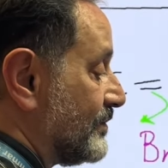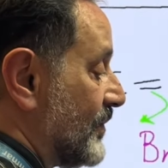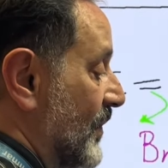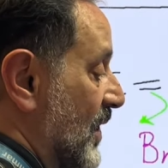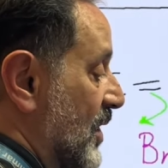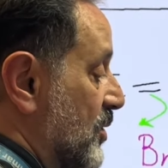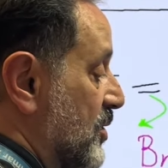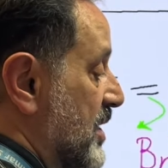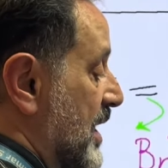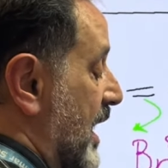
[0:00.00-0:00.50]

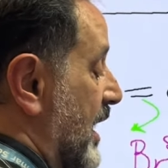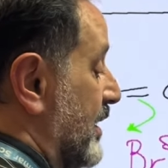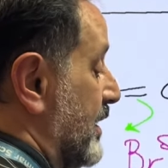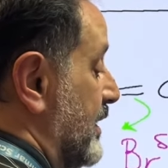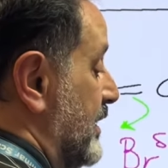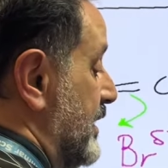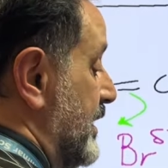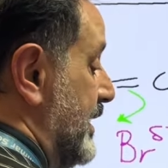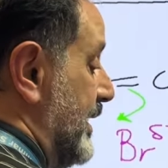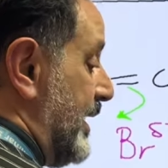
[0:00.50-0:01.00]
You can,
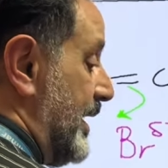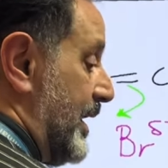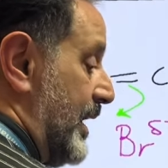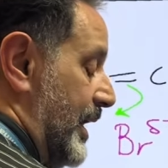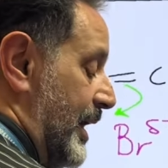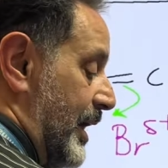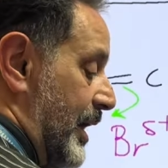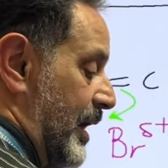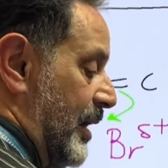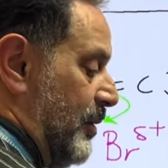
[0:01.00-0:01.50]

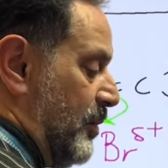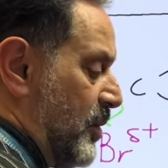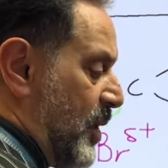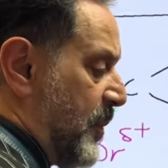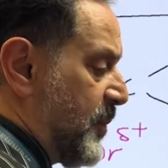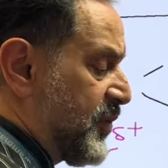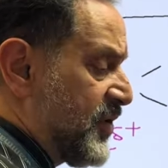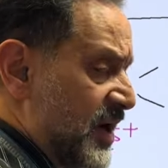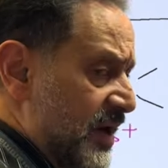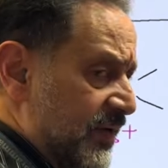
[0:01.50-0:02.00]

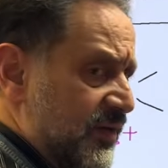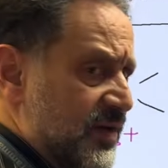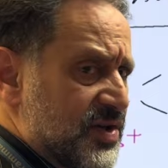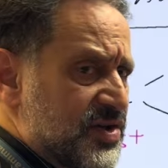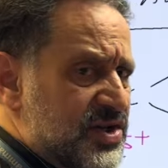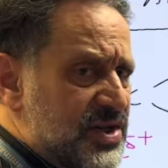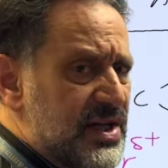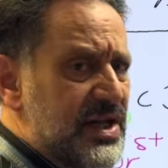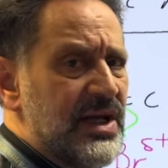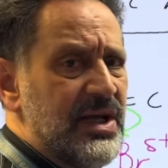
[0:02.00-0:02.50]

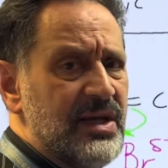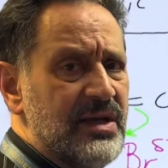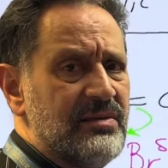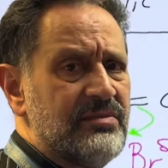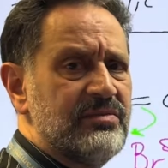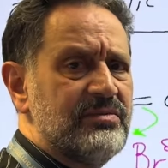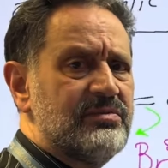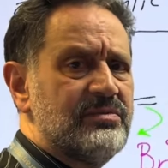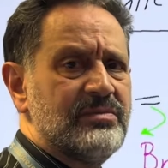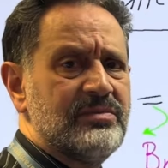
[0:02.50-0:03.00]

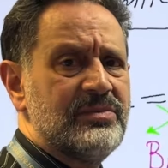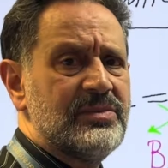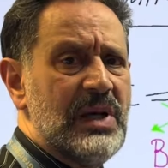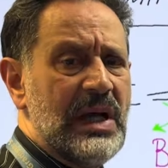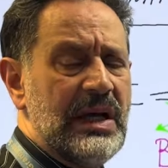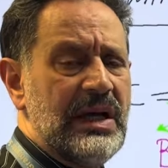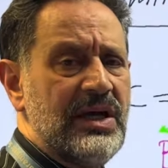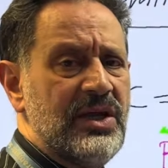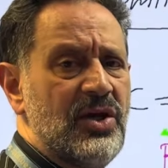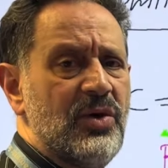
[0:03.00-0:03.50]
previously
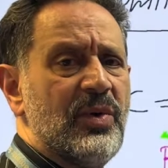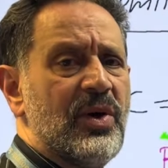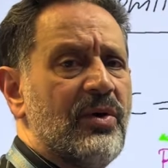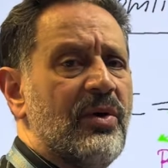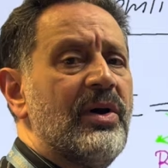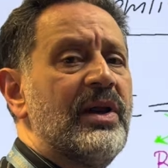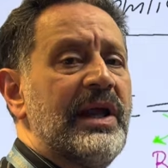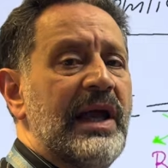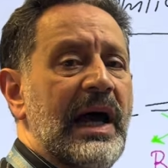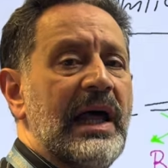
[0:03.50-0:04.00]
you were
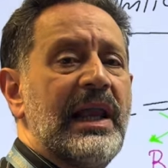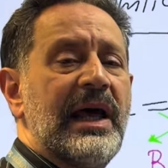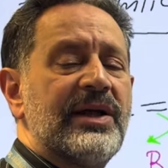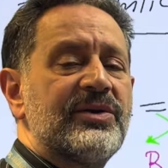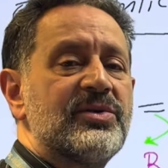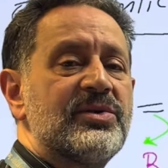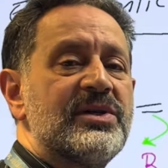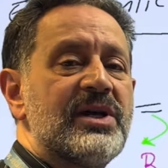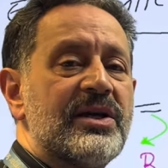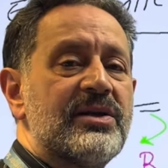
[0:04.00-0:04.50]
only
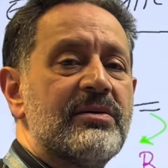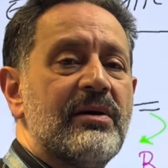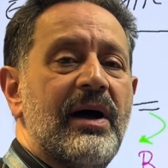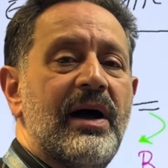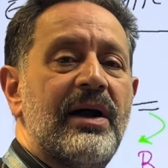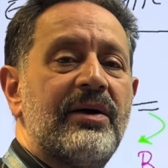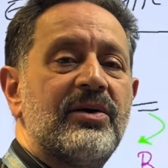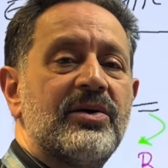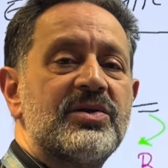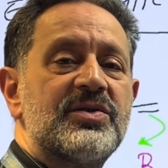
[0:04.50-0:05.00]
allowed to take your
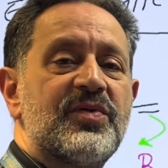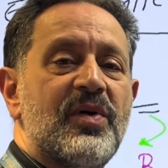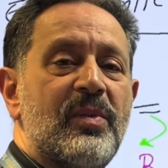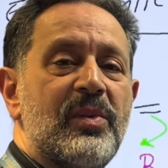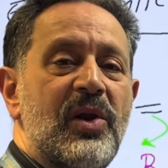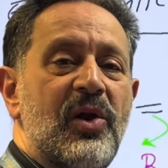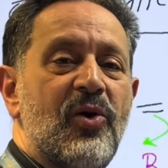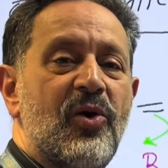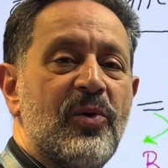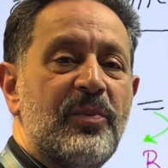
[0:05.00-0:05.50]
arrows
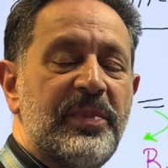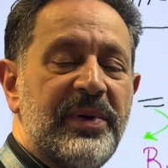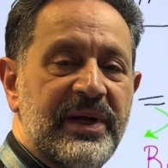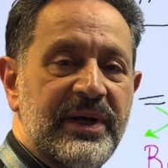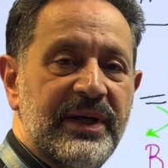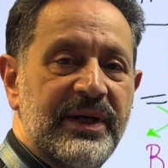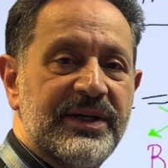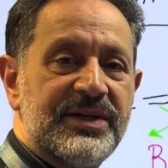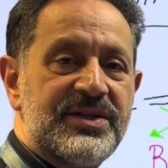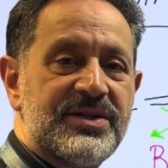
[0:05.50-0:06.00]
from lone
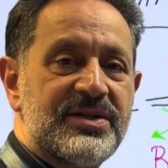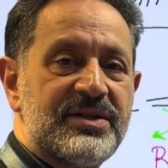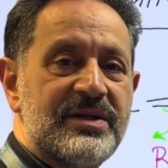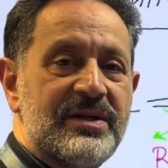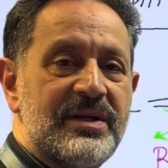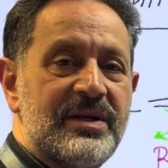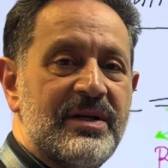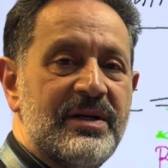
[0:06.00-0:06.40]
pairs.